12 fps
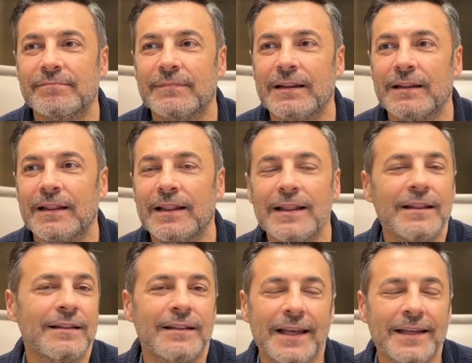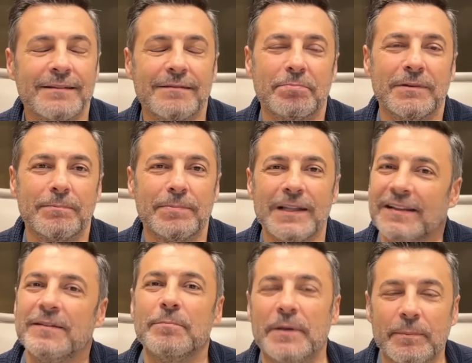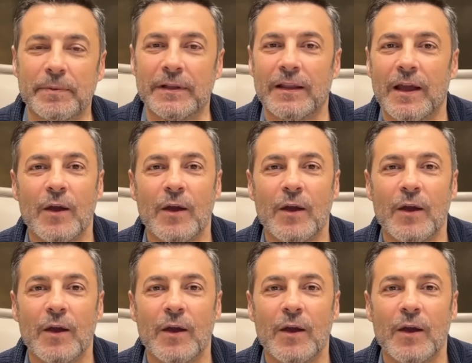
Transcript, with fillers: like Latin people.